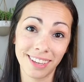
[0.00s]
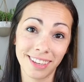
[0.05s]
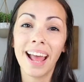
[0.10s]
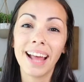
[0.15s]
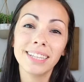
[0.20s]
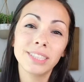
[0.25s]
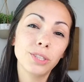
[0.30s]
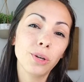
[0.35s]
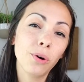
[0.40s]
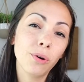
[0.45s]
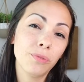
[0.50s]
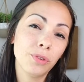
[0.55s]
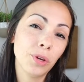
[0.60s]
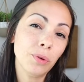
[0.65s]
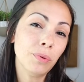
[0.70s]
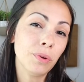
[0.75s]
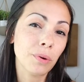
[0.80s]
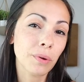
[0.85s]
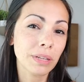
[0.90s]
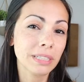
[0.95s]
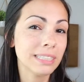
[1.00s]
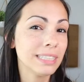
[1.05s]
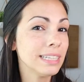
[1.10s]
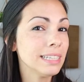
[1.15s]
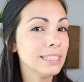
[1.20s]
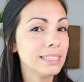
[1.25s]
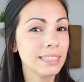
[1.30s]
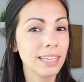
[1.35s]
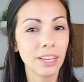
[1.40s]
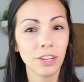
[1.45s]
And so if you notice
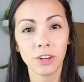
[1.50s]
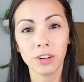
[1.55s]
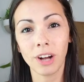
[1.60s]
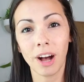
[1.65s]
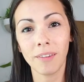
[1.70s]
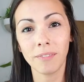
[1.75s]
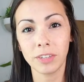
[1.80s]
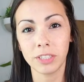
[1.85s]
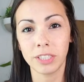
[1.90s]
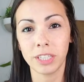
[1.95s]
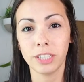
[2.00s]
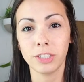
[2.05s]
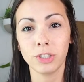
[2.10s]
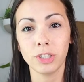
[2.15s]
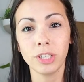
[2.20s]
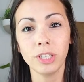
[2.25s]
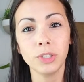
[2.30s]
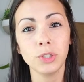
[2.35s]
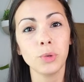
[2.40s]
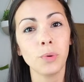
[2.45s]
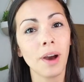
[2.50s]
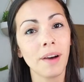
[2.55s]
this in your conversations, you